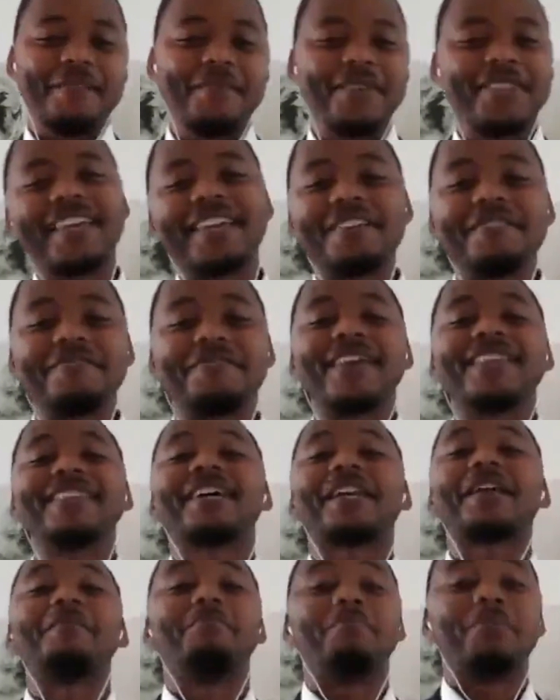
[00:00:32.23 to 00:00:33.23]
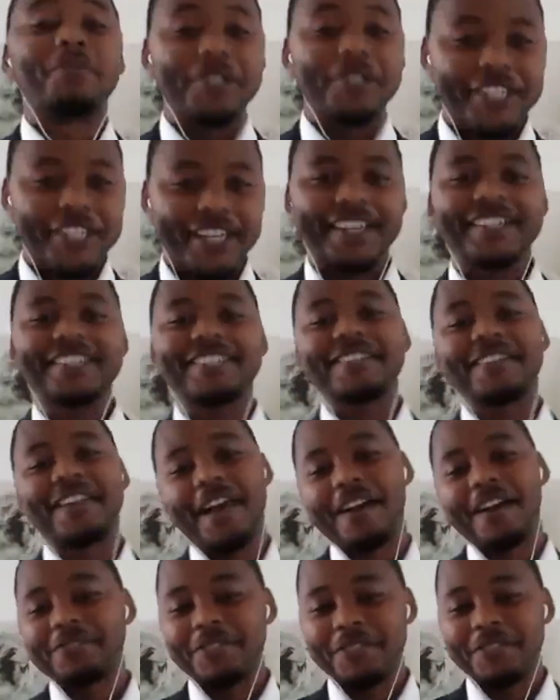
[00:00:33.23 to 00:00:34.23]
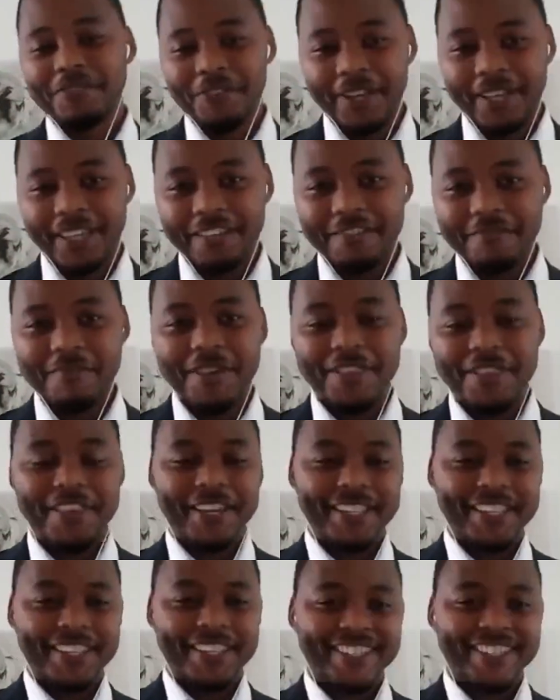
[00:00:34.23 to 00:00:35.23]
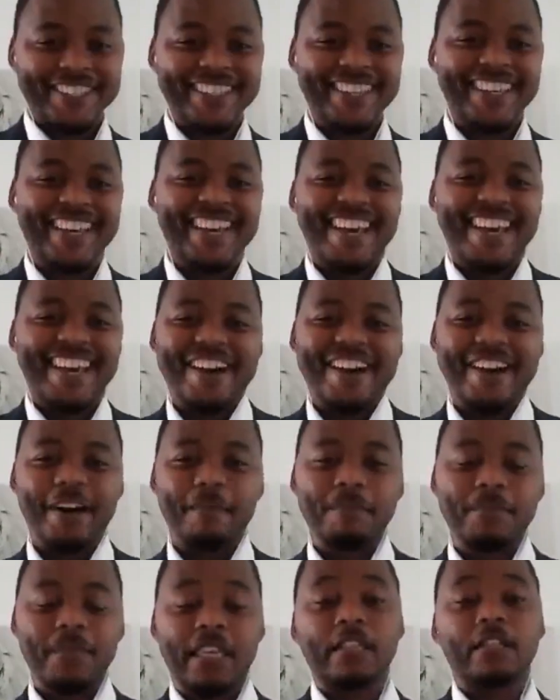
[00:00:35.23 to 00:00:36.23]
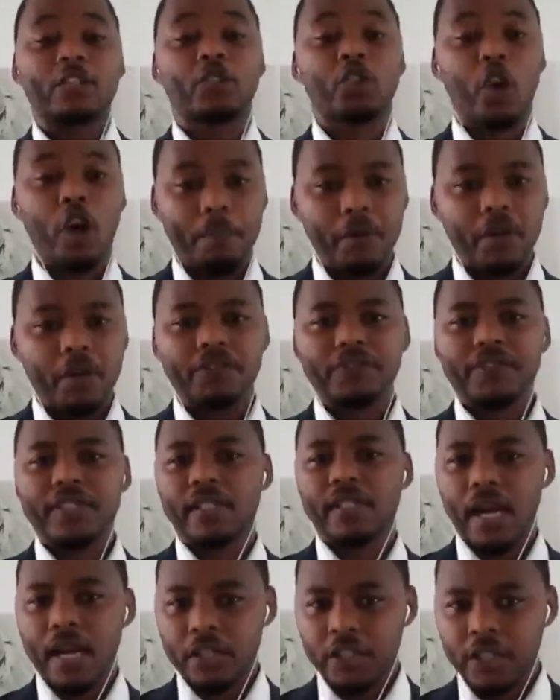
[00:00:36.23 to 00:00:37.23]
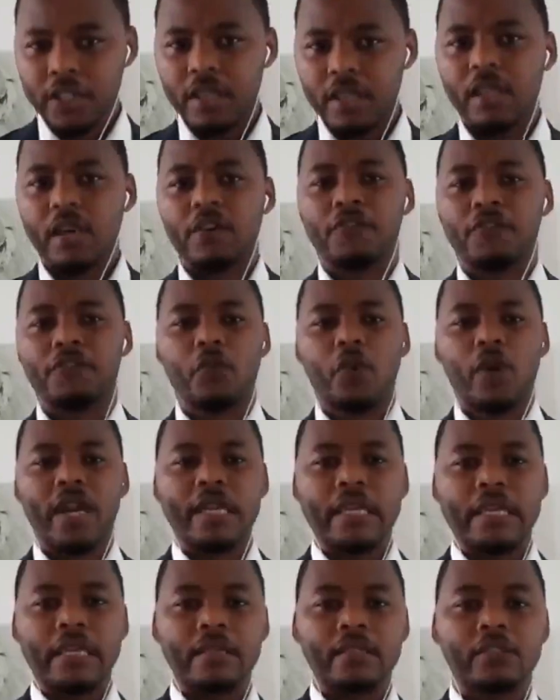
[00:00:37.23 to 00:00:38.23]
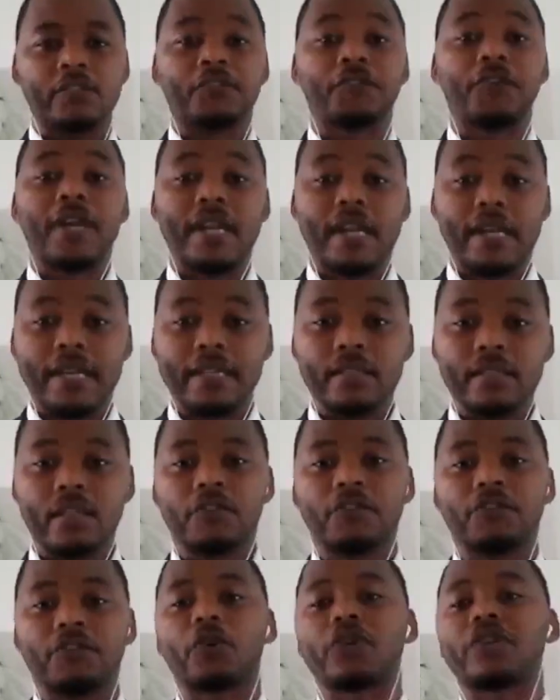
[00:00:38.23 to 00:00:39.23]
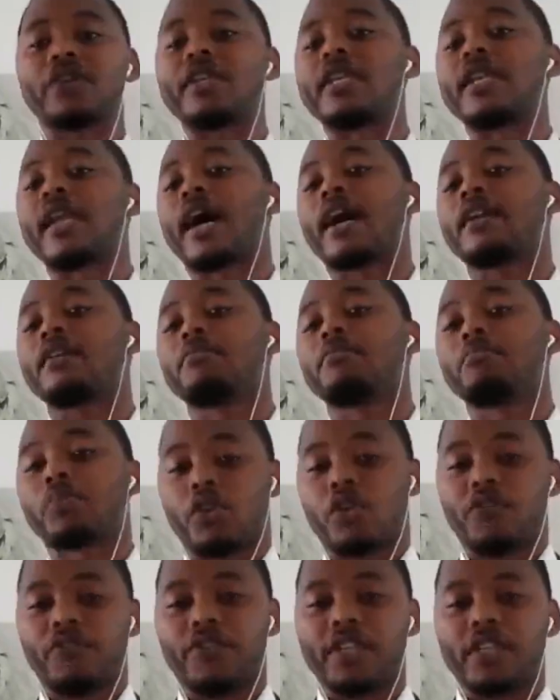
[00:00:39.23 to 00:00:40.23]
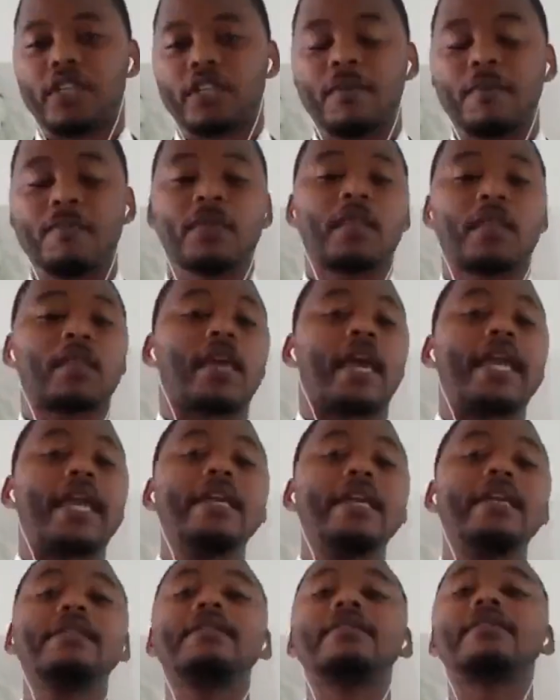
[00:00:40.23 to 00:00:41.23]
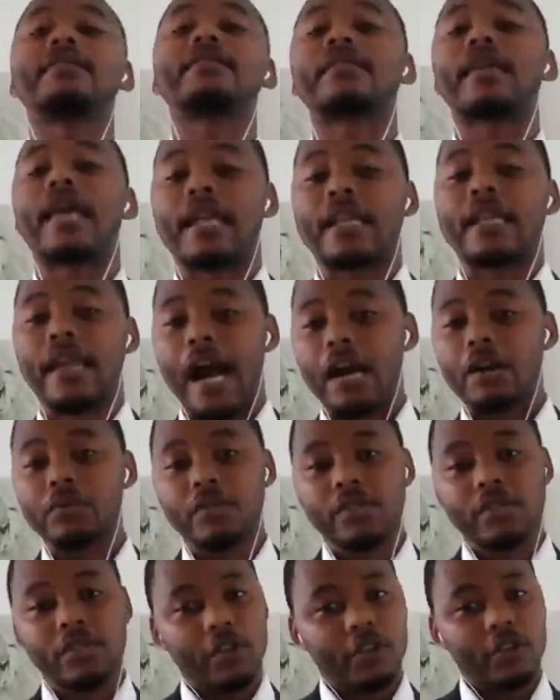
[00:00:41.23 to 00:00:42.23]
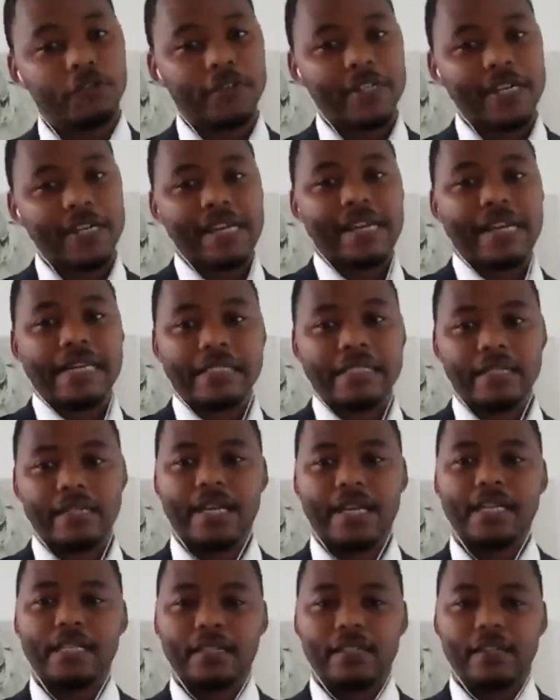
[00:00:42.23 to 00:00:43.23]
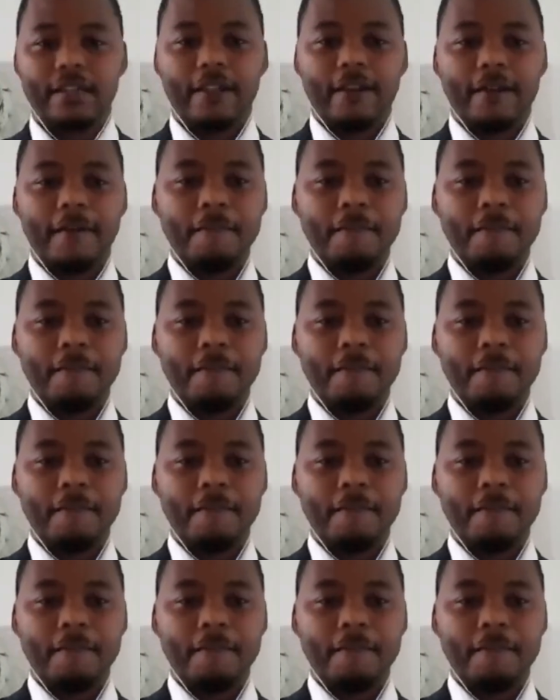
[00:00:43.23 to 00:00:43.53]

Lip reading: In the event that I butcher it, you'll have to forgive me. Thank you. And the topic of discussion, therefore, is fundraising for your non-profit, the ins and outs of grant writing.